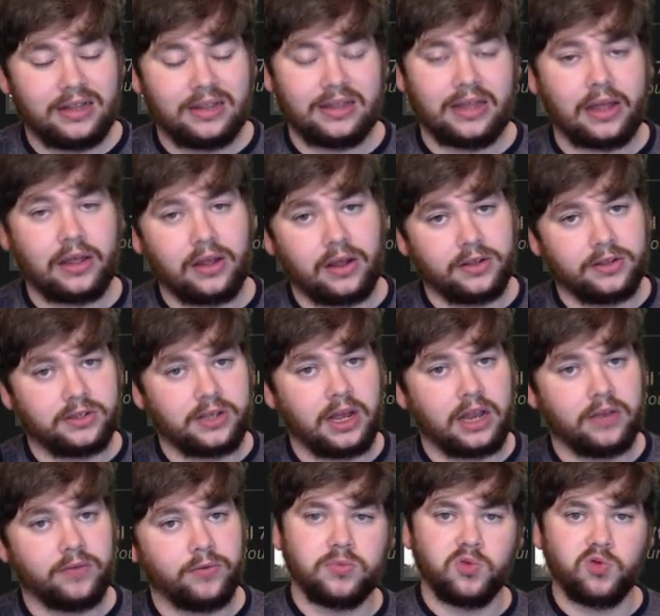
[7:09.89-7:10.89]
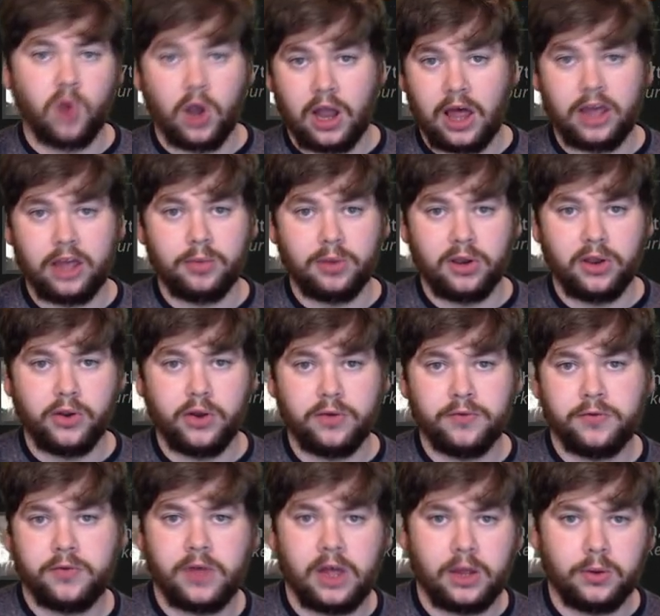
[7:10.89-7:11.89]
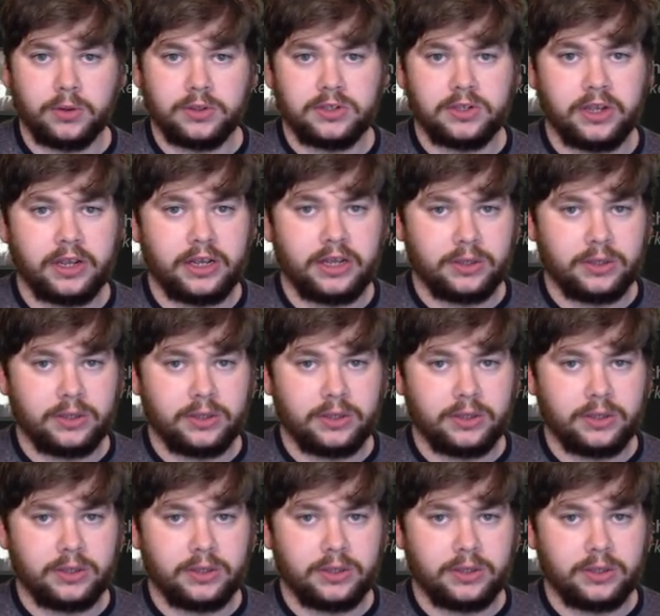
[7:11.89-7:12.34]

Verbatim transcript: That guy's kind of reliable enough, I would say.